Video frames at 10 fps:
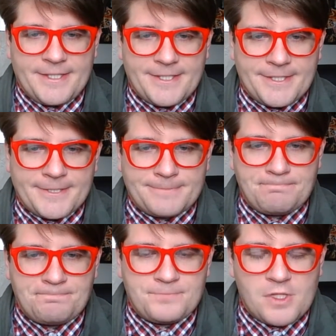
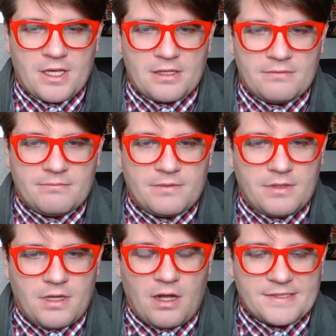um, you had
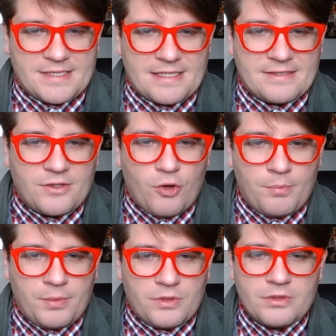
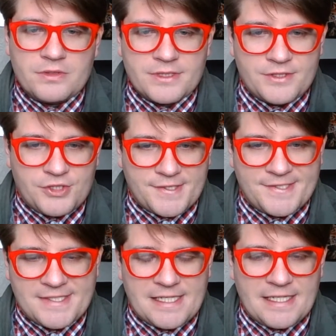Constantinople,
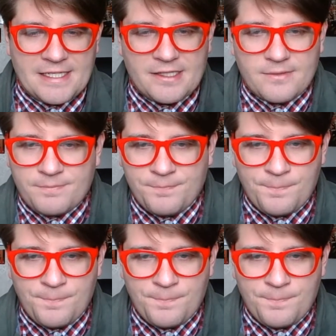Justinian,